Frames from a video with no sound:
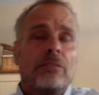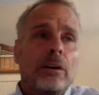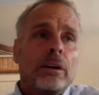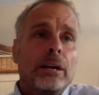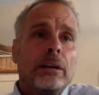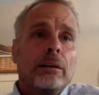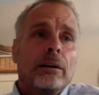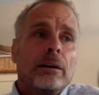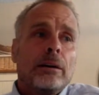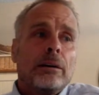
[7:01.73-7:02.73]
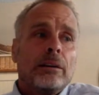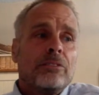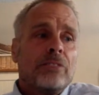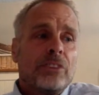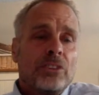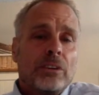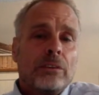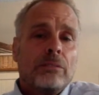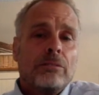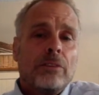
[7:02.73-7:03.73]
very uh, efficient,
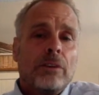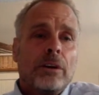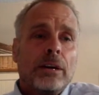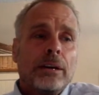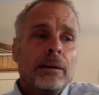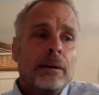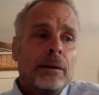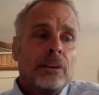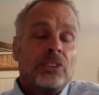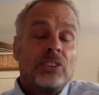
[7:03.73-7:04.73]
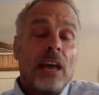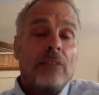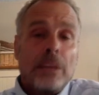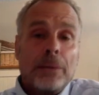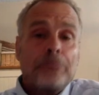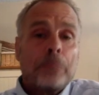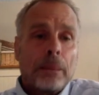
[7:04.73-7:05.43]
very savvy,